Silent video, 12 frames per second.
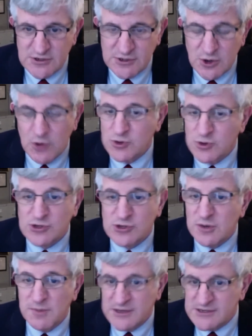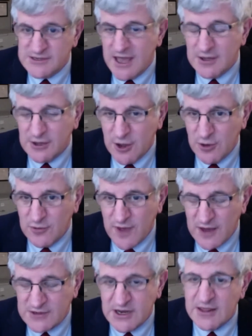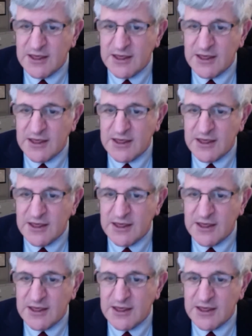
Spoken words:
So it's going to be a standalone vaccine.